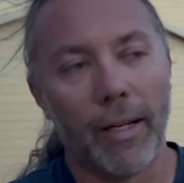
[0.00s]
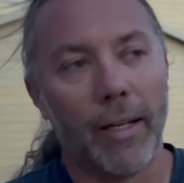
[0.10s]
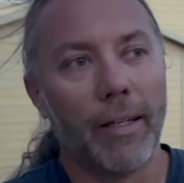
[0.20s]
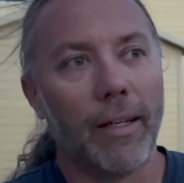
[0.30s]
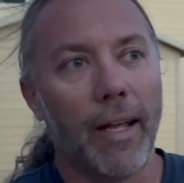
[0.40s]

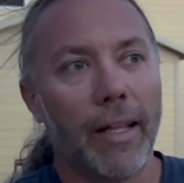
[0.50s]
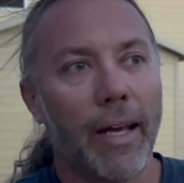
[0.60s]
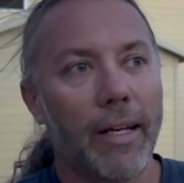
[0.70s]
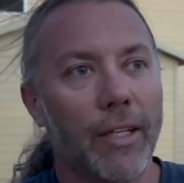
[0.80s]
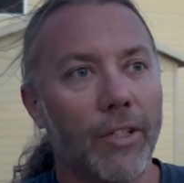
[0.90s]
And, and
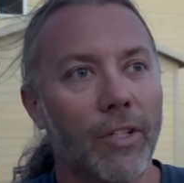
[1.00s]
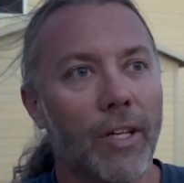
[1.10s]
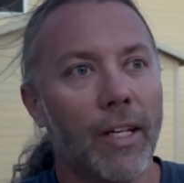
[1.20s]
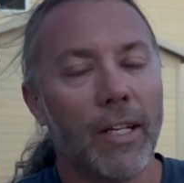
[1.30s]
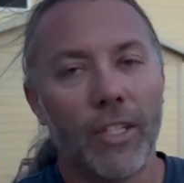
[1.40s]
that is
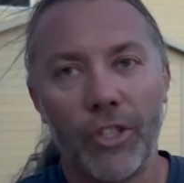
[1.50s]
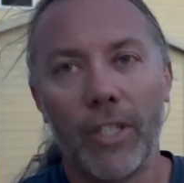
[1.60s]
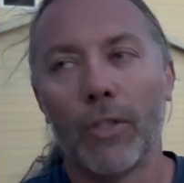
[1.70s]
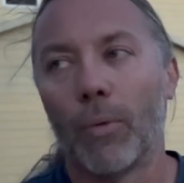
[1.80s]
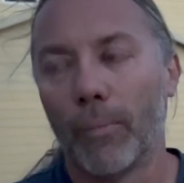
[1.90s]

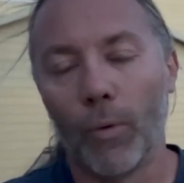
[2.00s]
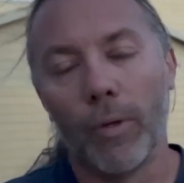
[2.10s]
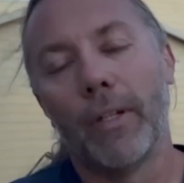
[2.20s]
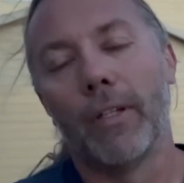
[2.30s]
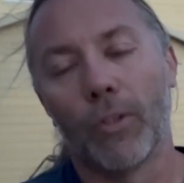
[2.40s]
Jesus was born
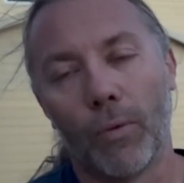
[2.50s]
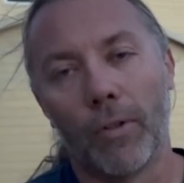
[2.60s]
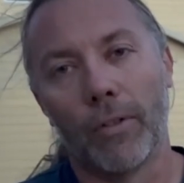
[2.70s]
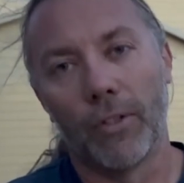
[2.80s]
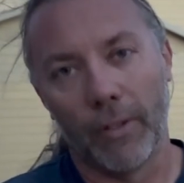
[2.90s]
into this
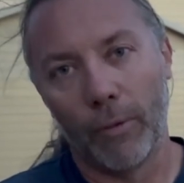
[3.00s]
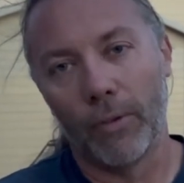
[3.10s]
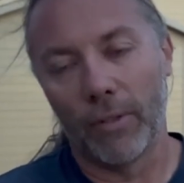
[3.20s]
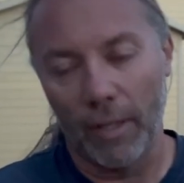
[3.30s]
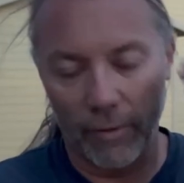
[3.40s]
world so that he would
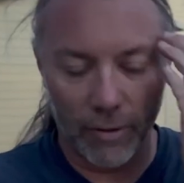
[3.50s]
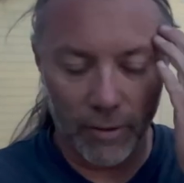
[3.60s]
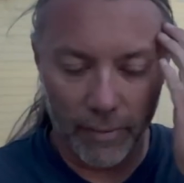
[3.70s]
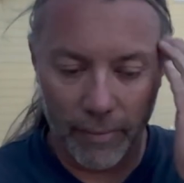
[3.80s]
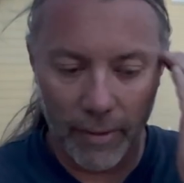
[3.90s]
save
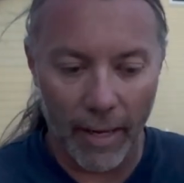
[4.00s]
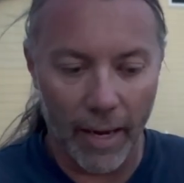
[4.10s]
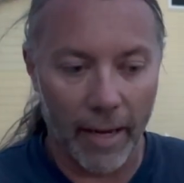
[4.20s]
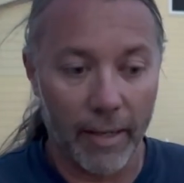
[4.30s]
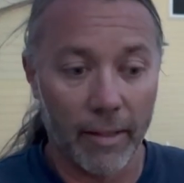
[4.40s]
us.
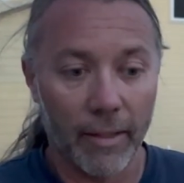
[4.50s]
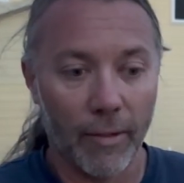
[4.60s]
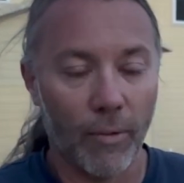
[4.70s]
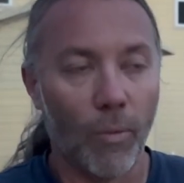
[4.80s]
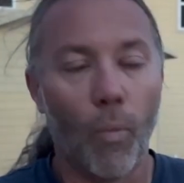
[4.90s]
And
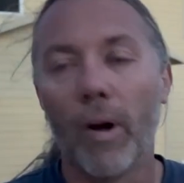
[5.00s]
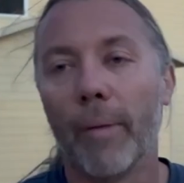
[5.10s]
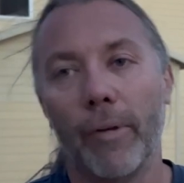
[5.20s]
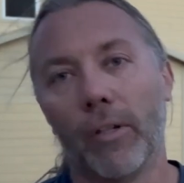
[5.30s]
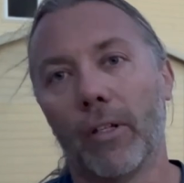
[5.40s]
what a
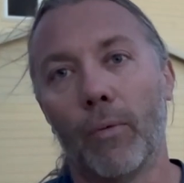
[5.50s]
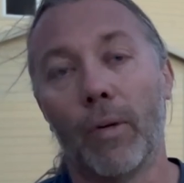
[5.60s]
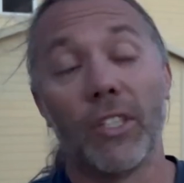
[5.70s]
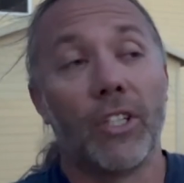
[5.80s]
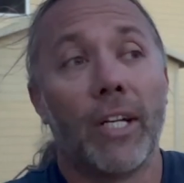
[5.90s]
miracle it
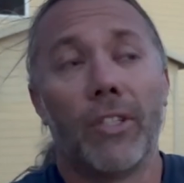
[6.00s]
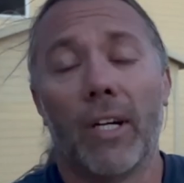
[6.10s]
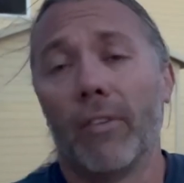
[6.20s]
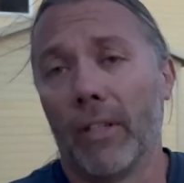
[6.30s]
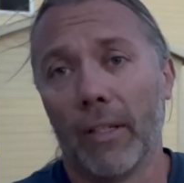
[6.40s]
was. It changed
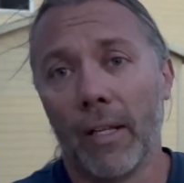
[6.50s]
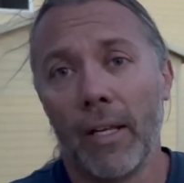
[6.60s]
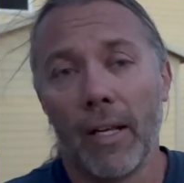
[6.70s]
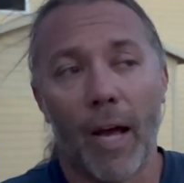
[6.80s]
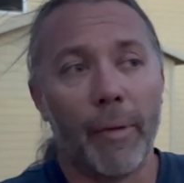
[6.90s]
everything.
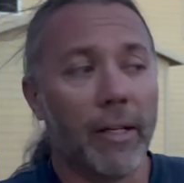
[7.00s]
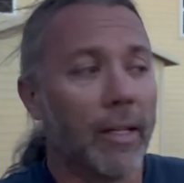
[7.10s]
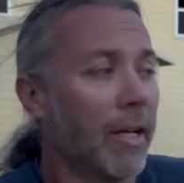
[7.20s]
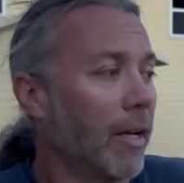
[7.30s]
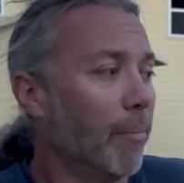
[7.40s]
I mean,
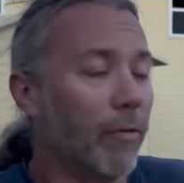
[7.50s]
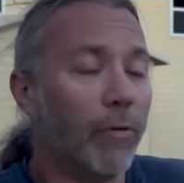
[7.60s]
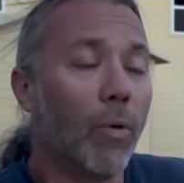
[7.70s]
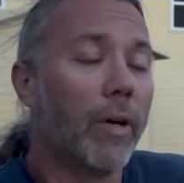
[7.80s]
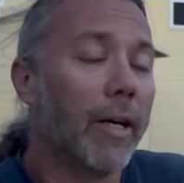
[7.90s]

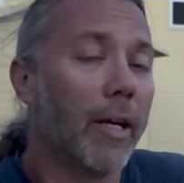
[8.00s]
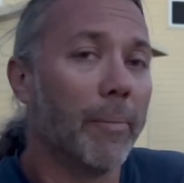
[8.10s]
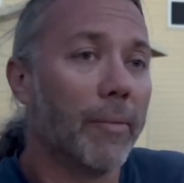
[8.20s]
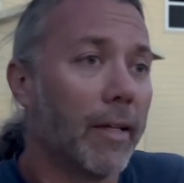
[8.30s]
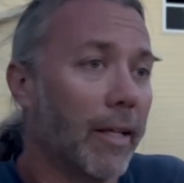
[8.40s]
before
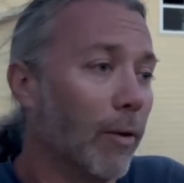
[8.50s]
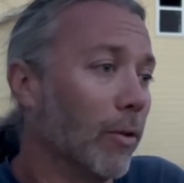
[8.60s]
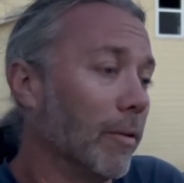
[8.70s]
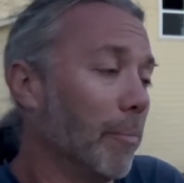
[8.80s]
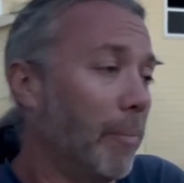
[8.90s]
him, it
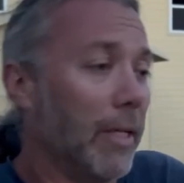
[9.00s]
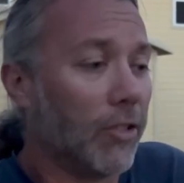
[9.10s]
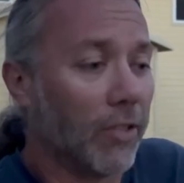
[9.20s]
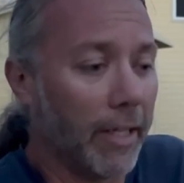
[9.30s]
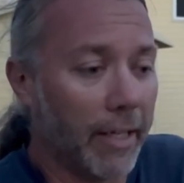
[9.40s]
was
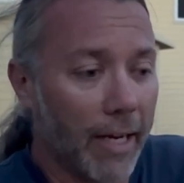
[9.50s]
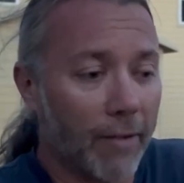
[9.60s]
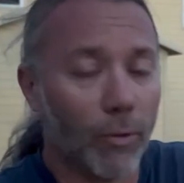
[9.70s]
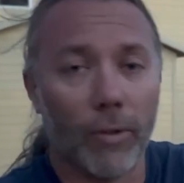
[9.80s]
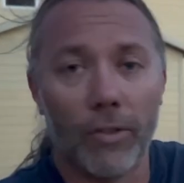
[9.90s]
BC and
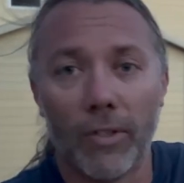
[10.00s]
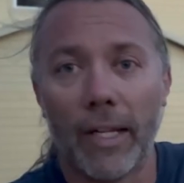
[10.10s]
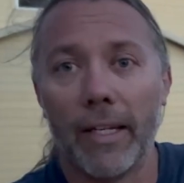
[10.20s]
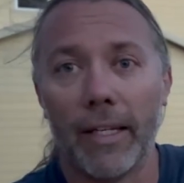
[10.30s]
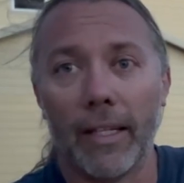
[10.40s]
afterwards is
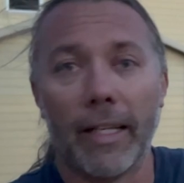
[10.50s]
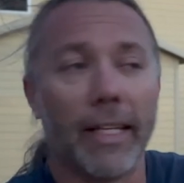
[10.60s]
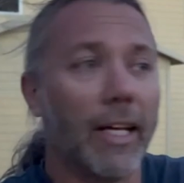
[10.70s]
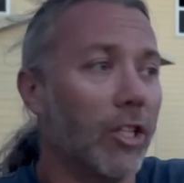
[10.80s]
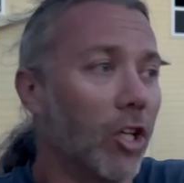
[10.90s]
AD.
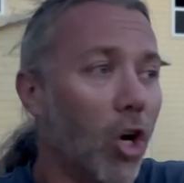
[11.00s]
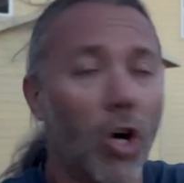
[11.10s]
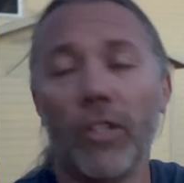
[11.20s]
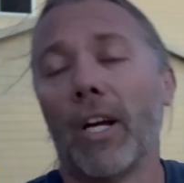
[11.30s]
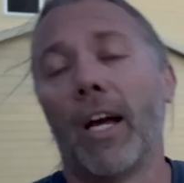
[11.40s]
Like it,
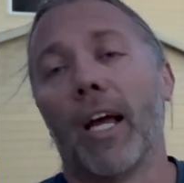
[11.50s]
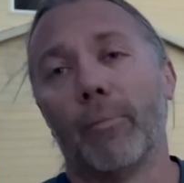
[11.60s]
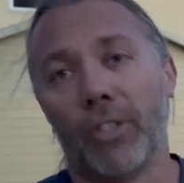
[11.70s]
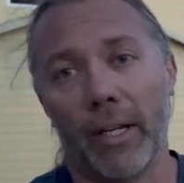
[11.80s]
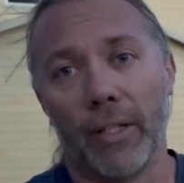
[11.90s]
all time
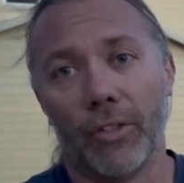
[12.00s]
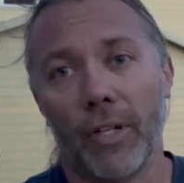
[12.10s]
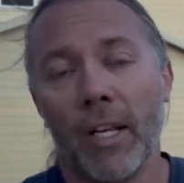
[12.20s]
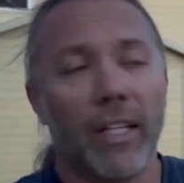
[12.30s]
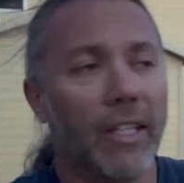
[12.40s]
changed.
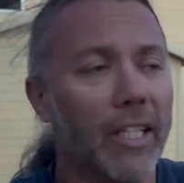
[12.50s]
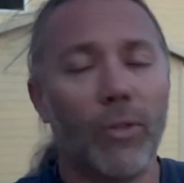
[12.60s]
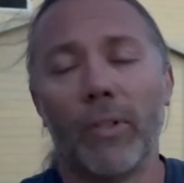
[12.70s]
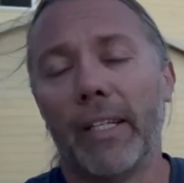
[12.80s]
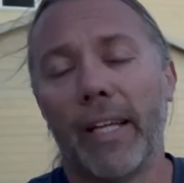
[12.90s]

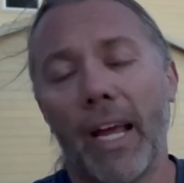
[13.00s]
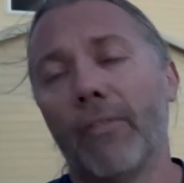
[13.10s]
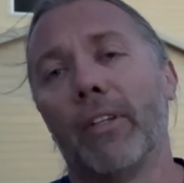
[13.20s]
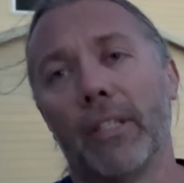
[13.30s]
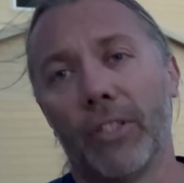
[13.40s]
Literally
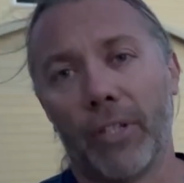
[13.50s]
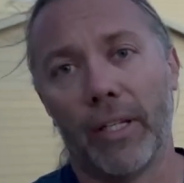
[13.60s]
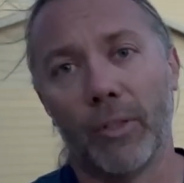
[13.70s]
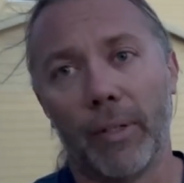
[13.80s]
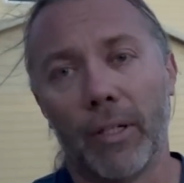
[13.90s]
everything
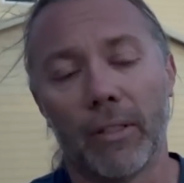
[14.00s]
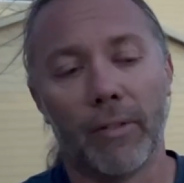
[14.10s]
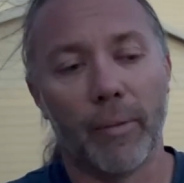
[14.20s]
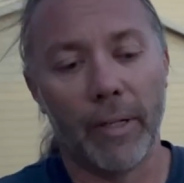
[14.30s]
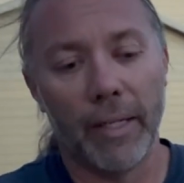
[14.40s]
changed because of
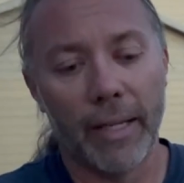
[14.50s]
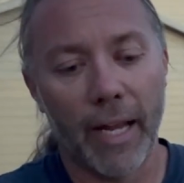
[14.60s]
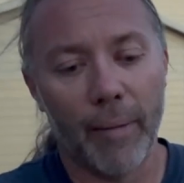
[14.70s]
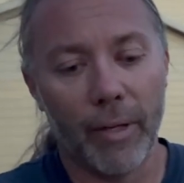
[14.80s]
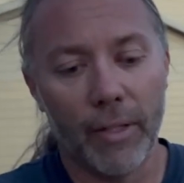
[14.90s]
him. And he
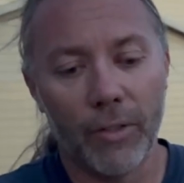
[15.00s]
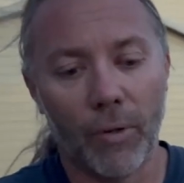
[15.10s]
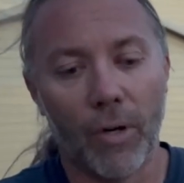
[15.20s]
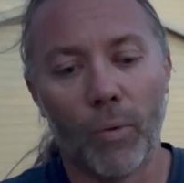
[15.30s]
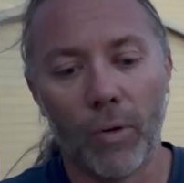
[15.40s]
came into
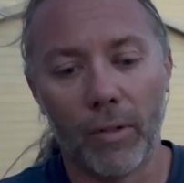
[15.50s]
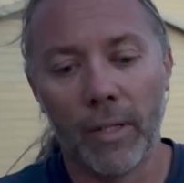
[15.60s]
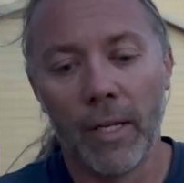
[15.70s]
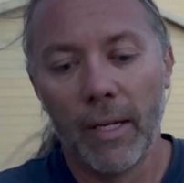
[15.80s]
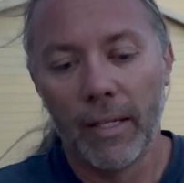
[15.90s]
our world
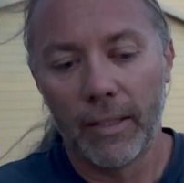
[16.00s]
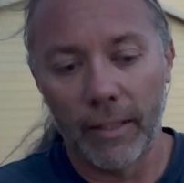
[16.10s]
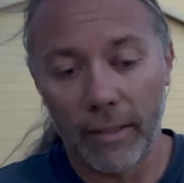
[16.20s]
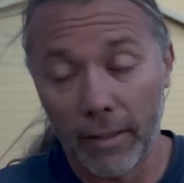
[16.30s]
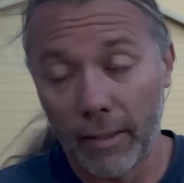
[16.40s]

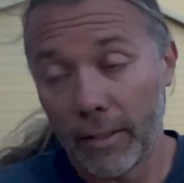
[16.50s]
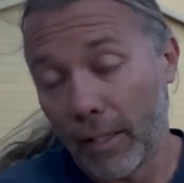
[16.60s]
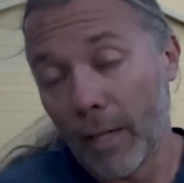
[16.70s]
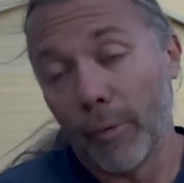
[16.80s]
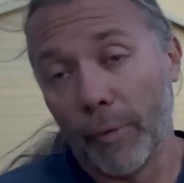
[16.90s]
to, to
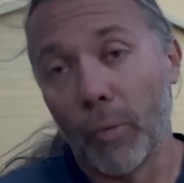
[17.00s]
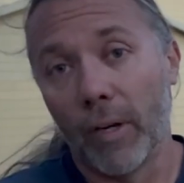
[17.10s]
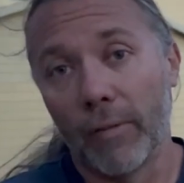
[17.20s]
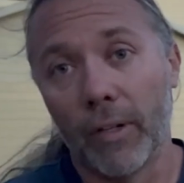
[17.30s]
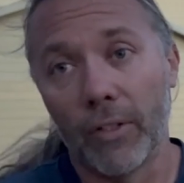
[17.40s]
come and be one
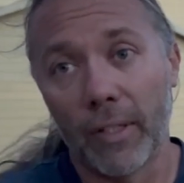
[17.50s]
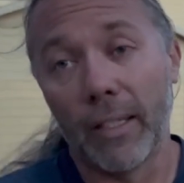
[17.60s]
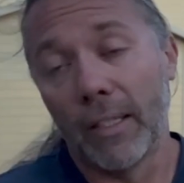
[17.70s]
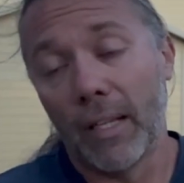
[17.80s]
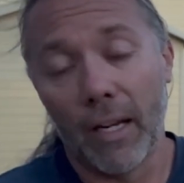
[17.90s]
of us and
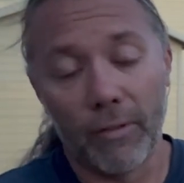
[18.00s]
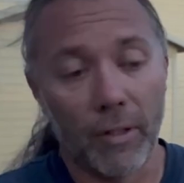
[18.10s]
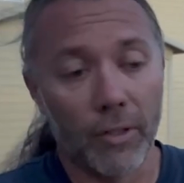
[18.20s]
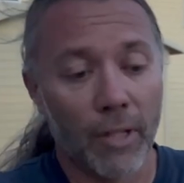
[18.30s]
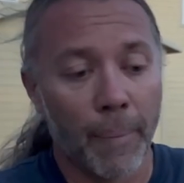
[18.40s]
then to die for
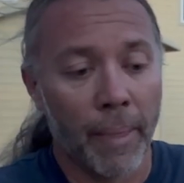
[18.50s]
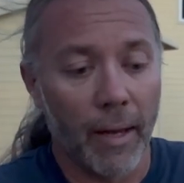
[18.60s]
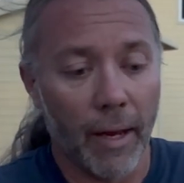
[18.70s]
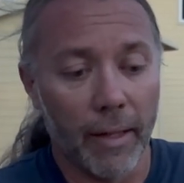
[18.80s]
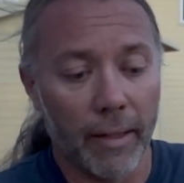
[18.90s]
us.
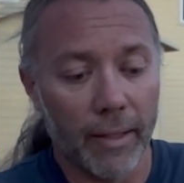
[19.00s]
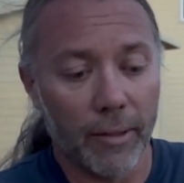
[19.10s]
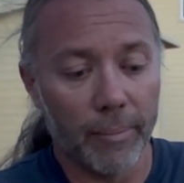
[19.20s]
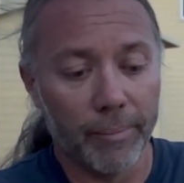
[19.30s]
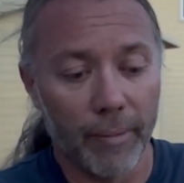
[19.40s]
And that's a,
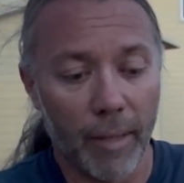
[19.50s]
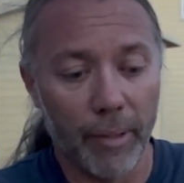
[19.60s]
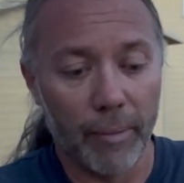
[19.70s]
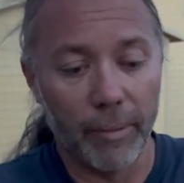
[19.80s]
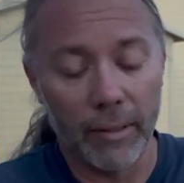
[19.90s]
a
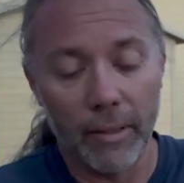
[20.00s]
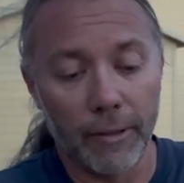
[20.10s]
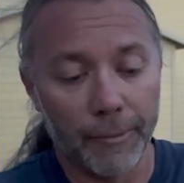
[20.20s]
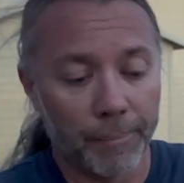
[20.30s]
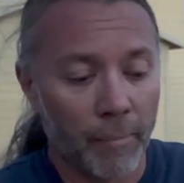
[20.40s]
big, big
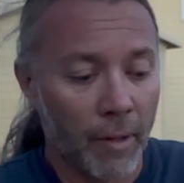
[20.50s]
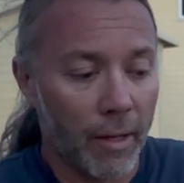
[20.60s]
deal.